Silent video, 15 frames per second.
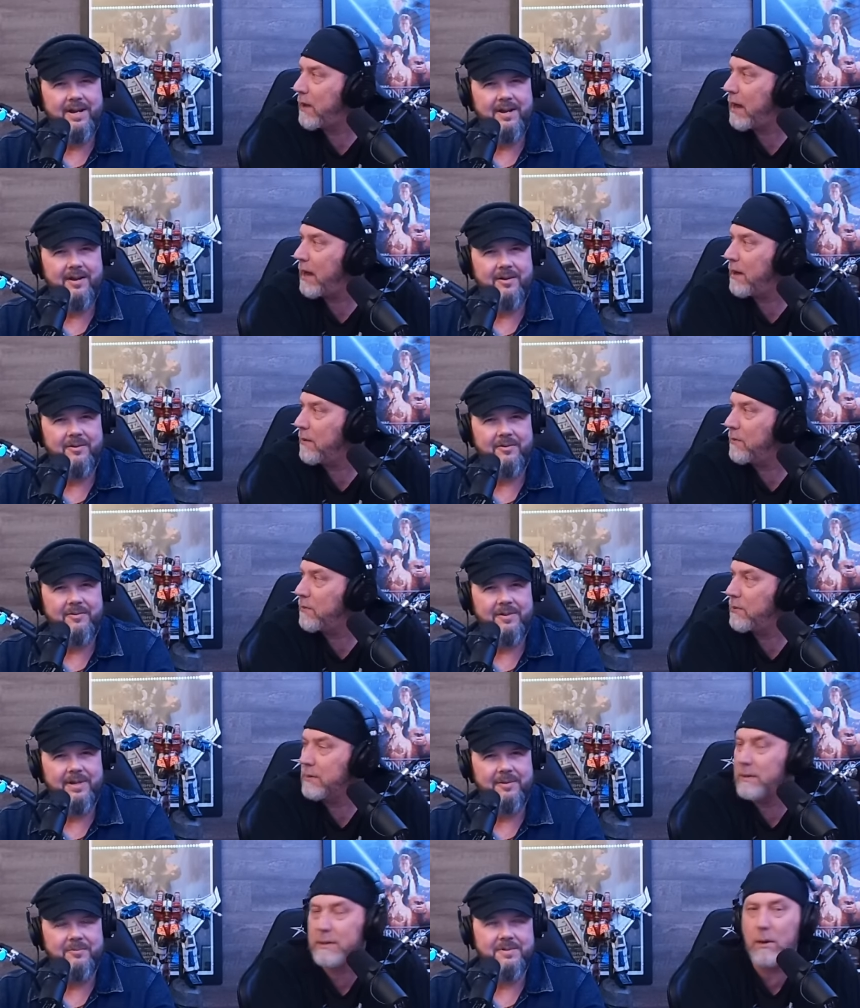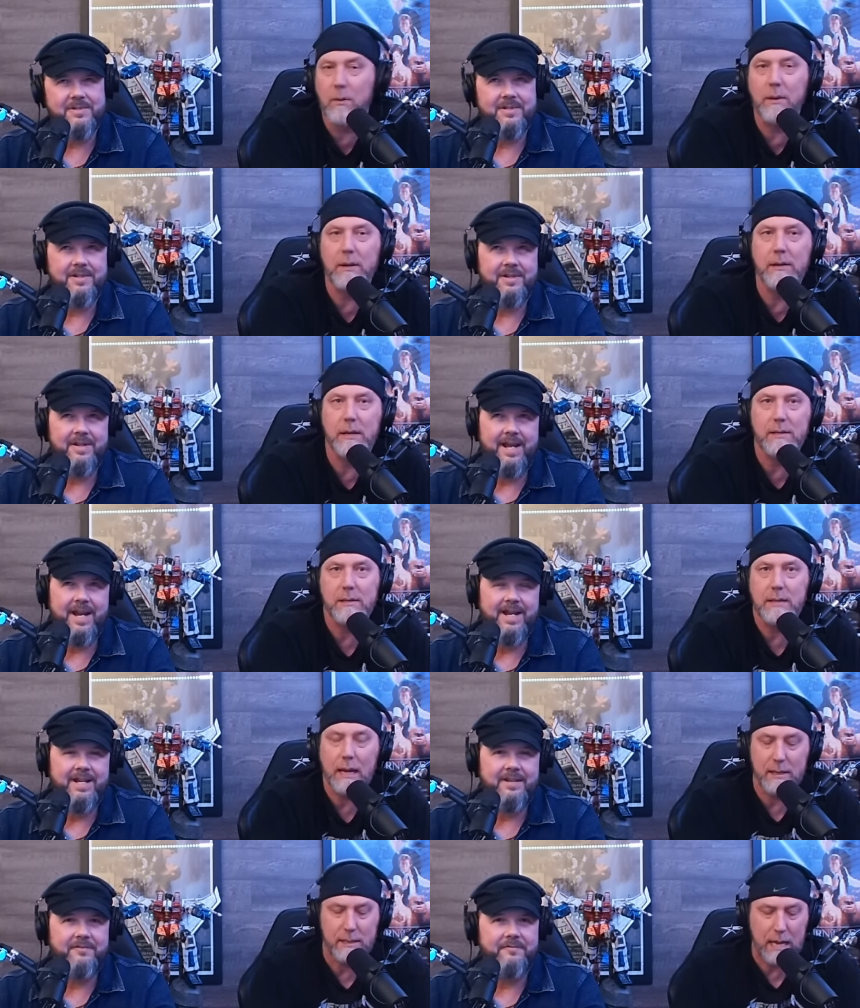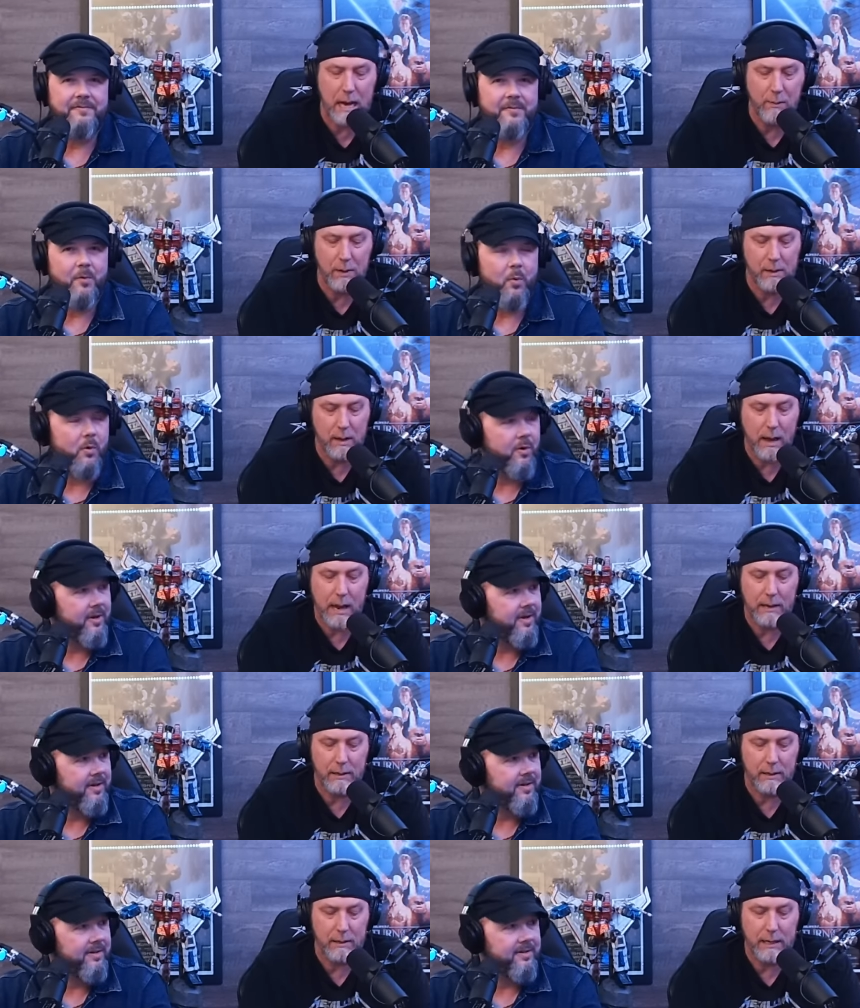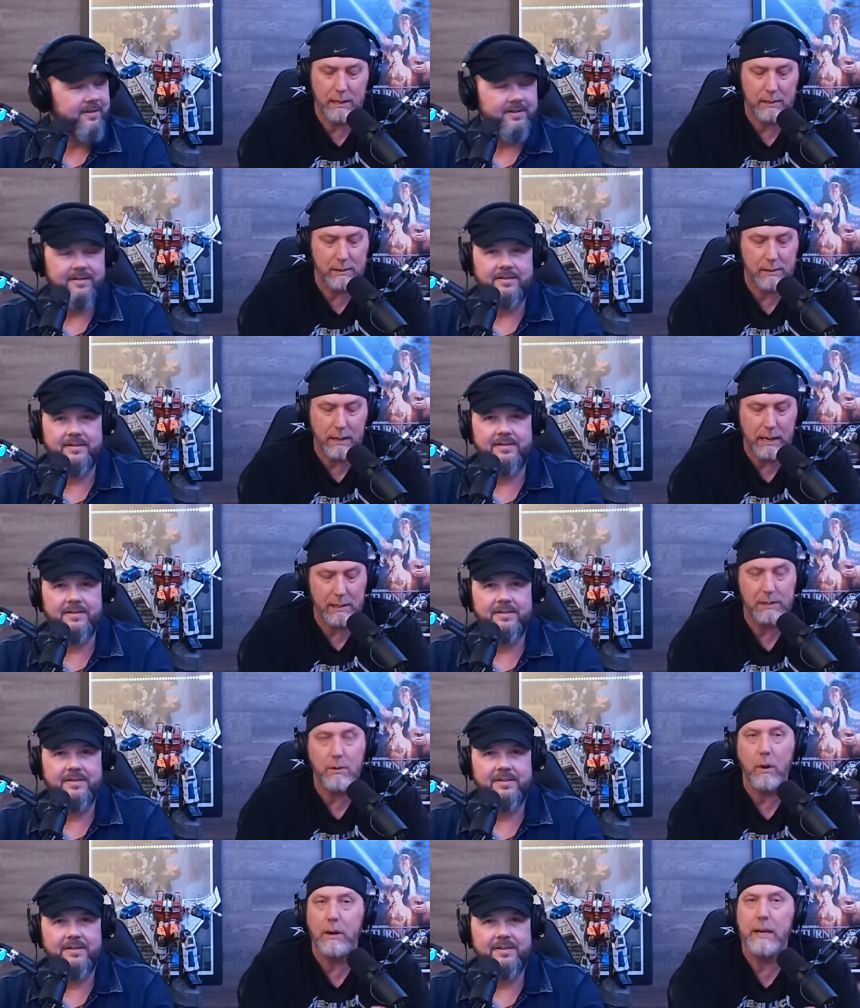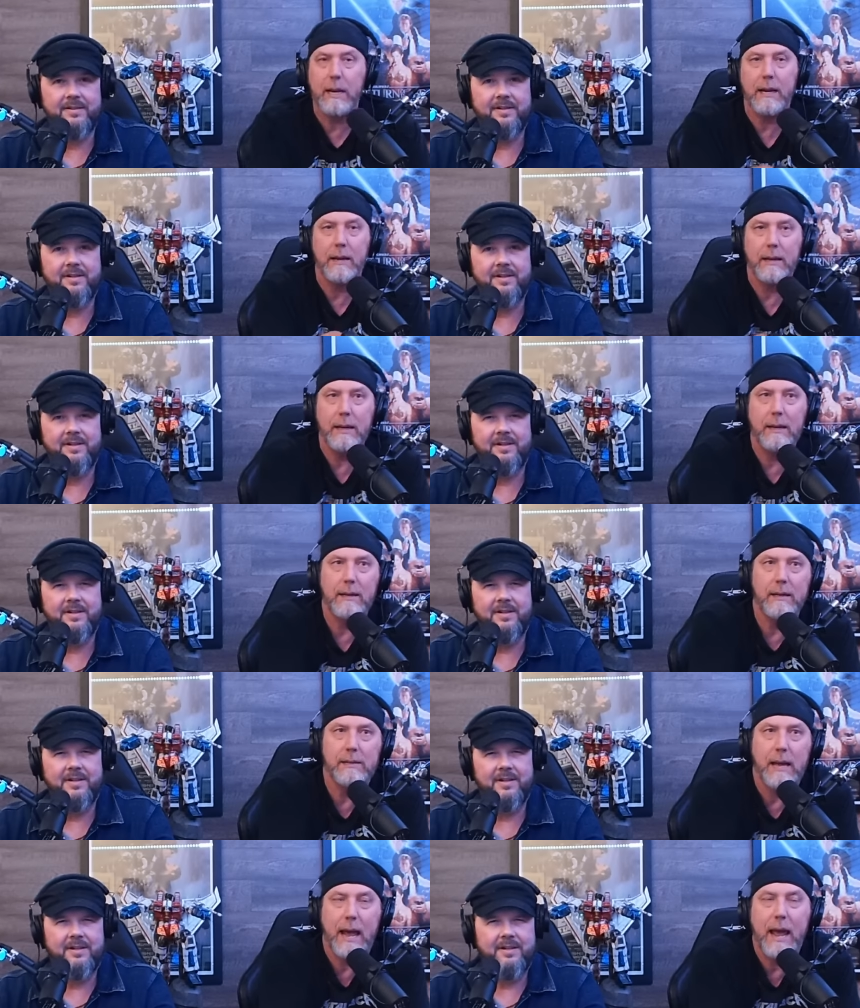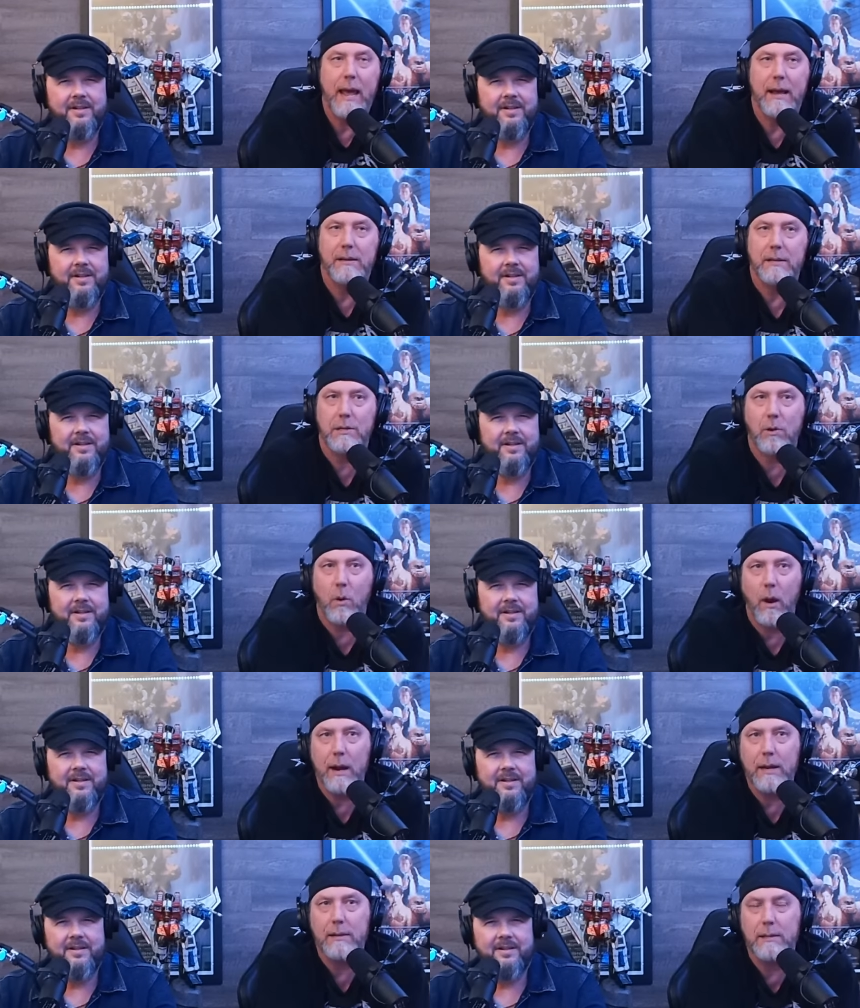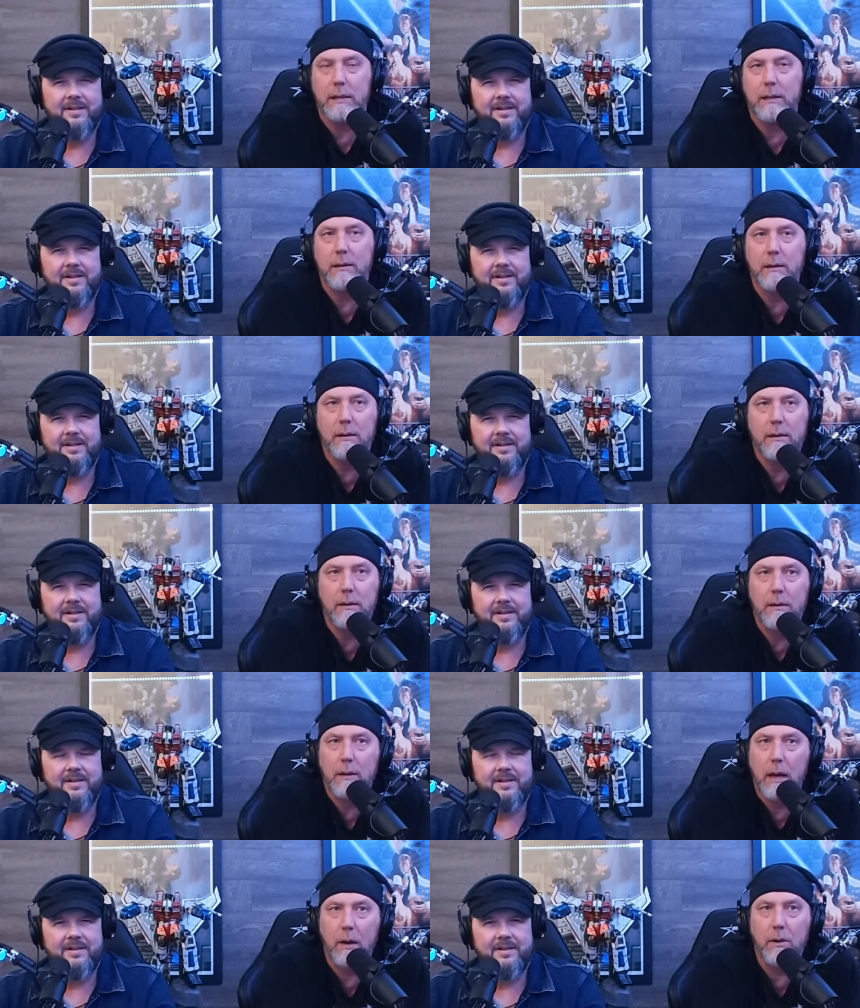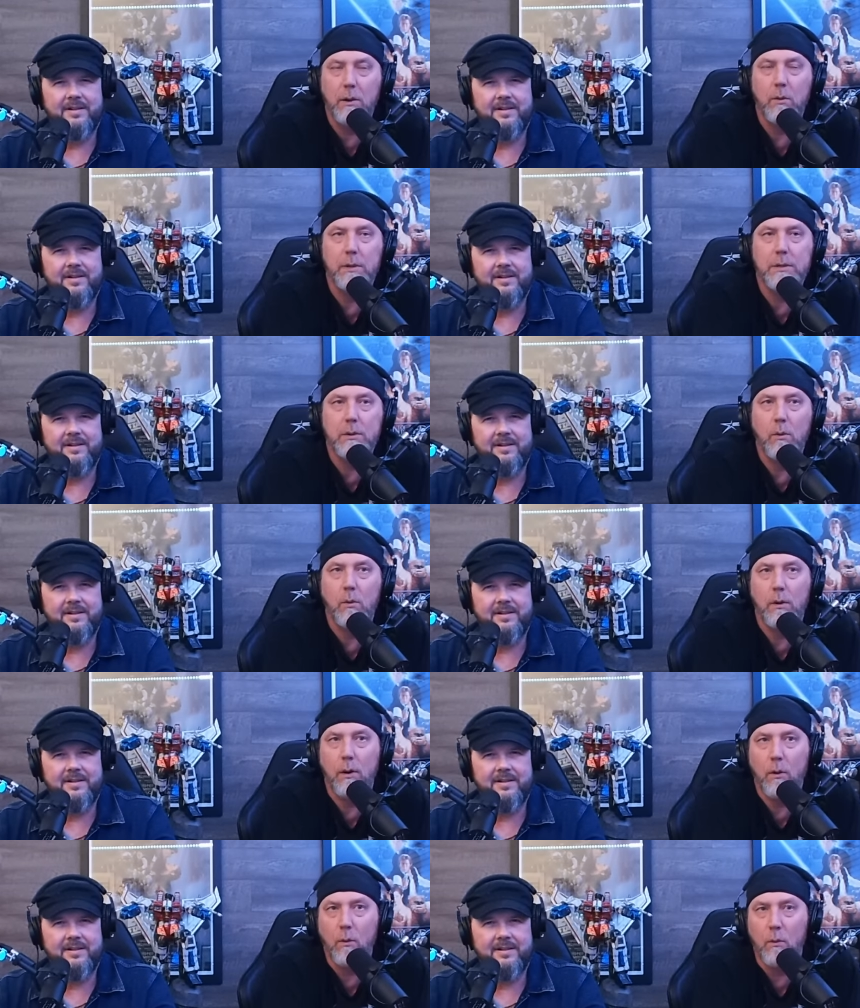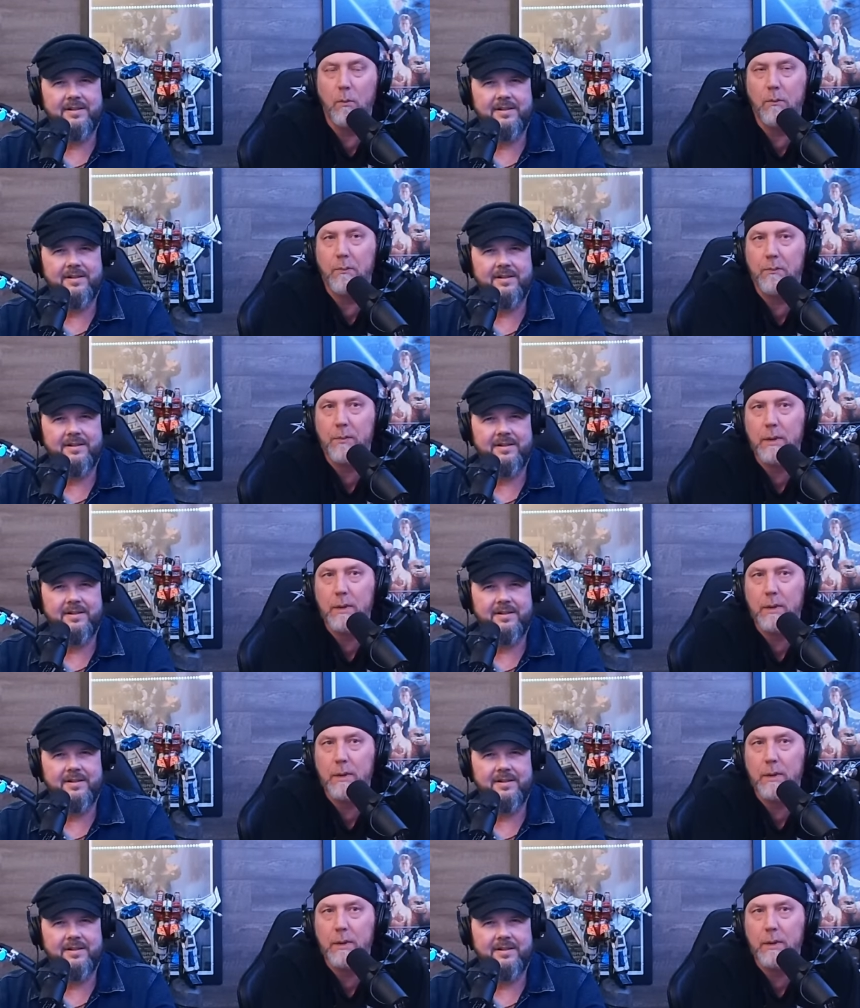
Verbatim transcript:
Speaker 1: Wow. It was. So th this 80, is that time 40. of night that these things start kicking in. These ads, it's crazy. I don't know what's going on.